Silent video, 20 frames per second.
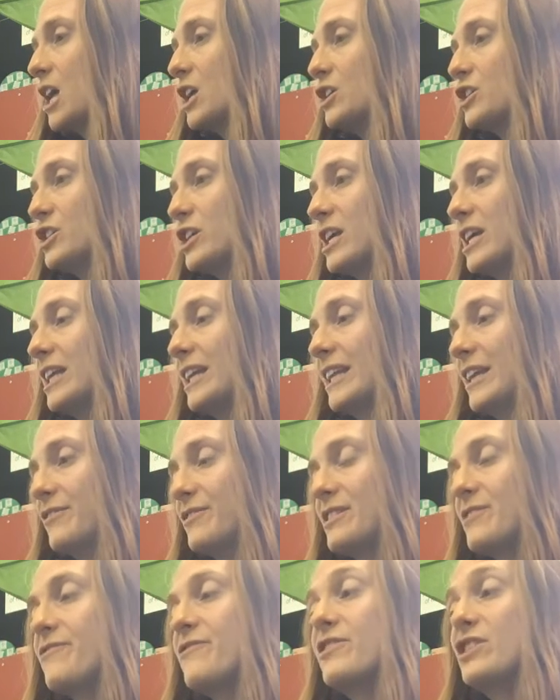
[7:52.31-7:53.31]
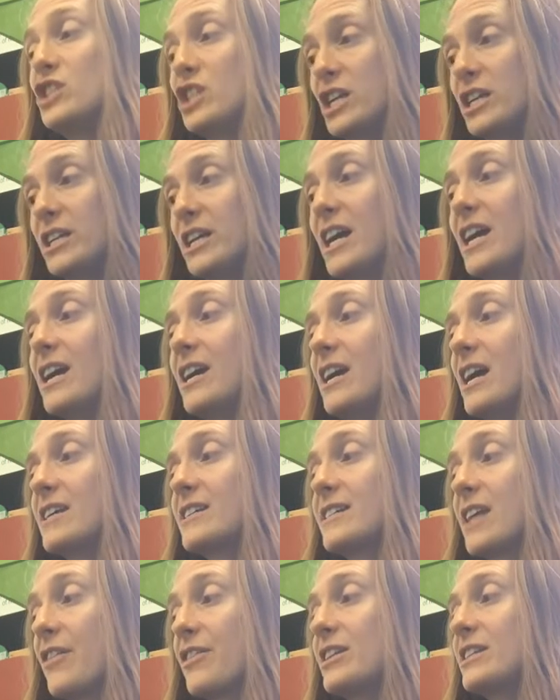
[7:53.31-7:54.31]
She lived in Virginia, a
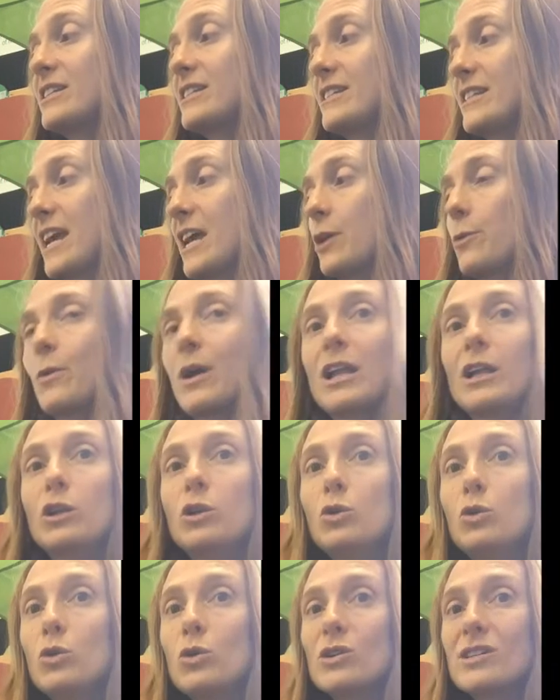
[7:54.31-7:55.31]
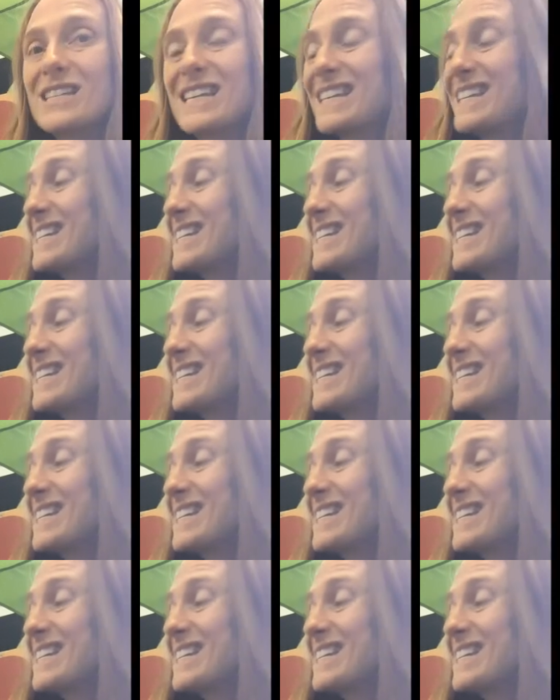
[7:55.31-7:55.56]
southern state where laws